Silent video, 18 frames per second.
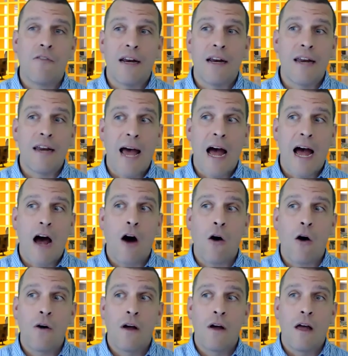And
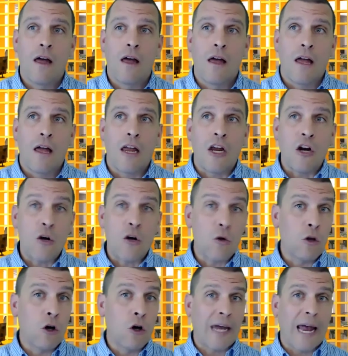now you
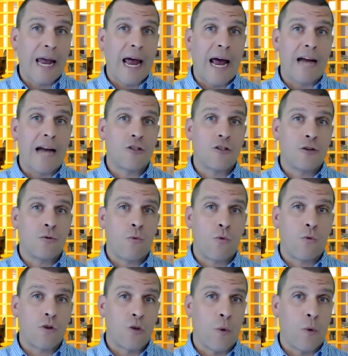look at
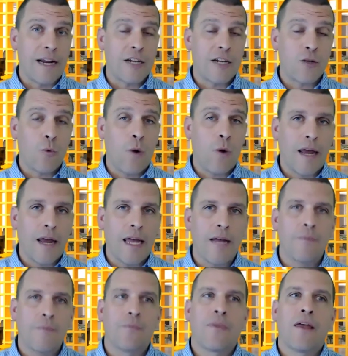2020